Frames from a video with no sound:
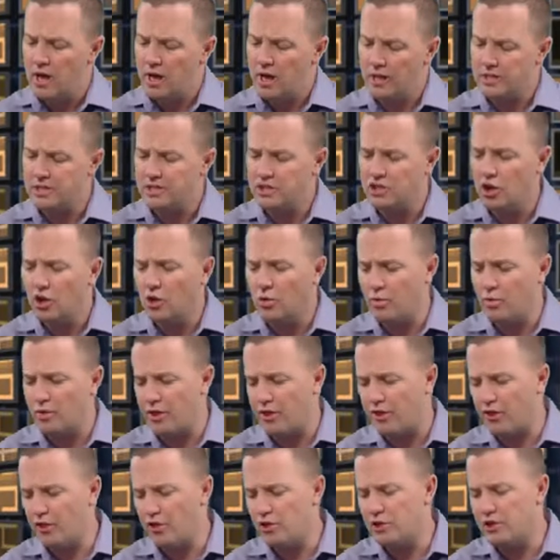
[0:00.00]
Let's start with
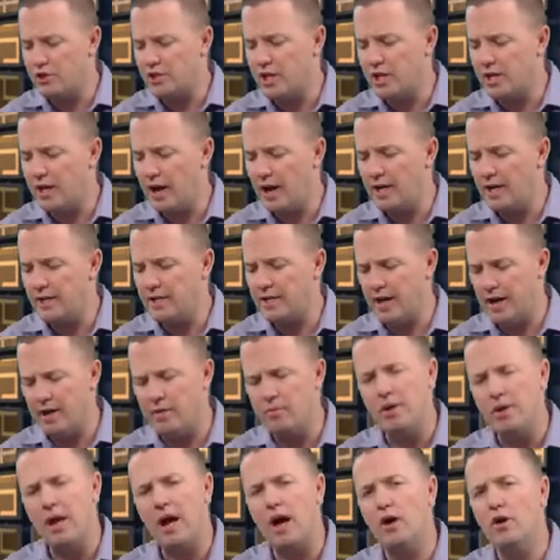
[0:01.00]
a Thursday night
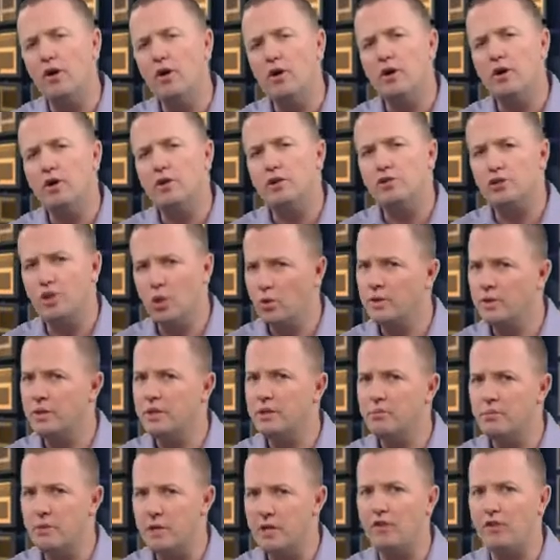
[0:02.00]
game. Now, it's
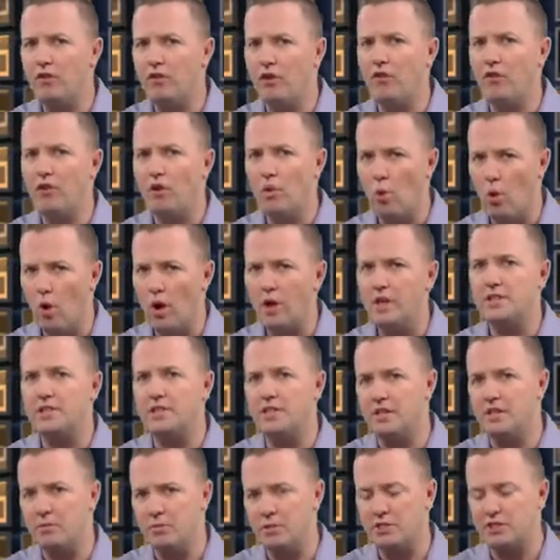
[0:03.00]
only meaningful for one
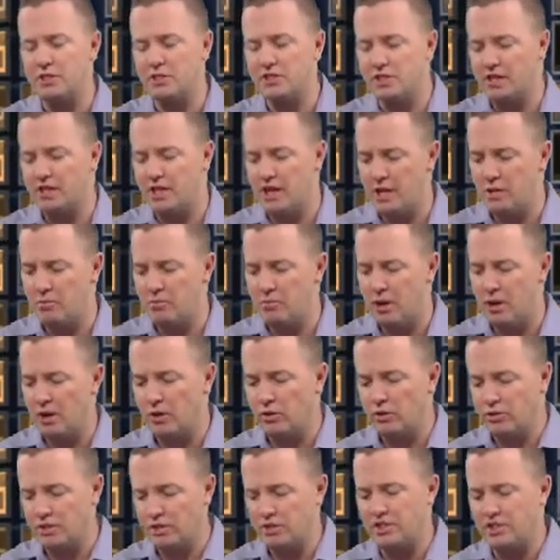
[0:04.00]
team, the Cincinnati
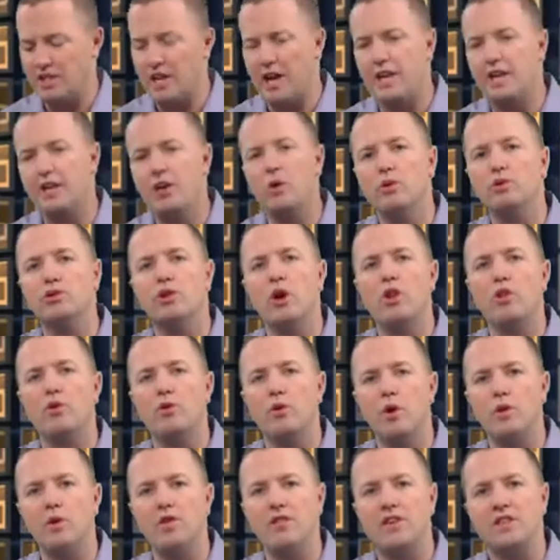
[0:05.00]
Bengals. Cincinnati goes on the
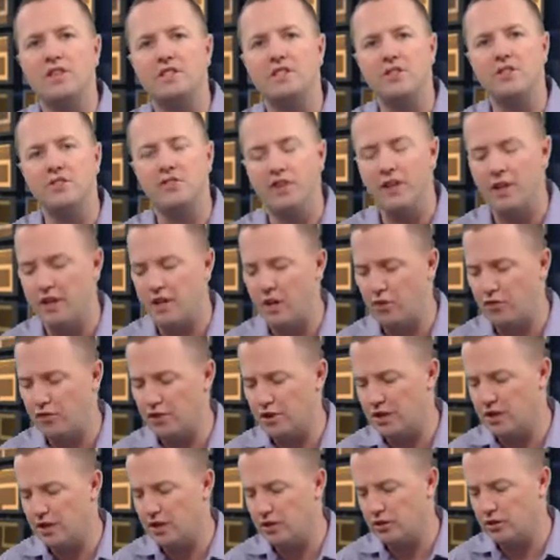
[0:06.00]
road to face the
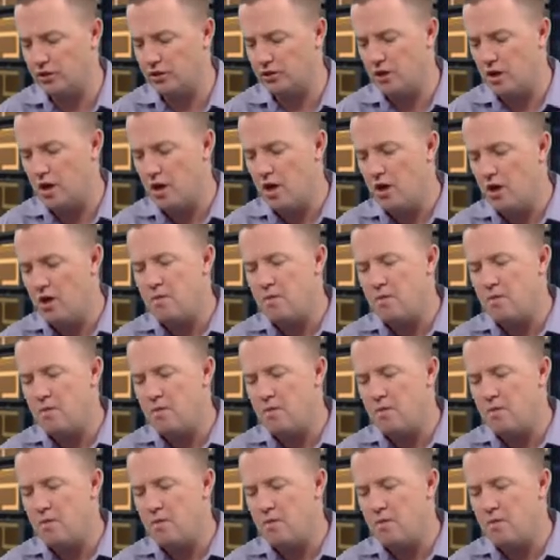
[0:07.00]
Philadelphia Eagles.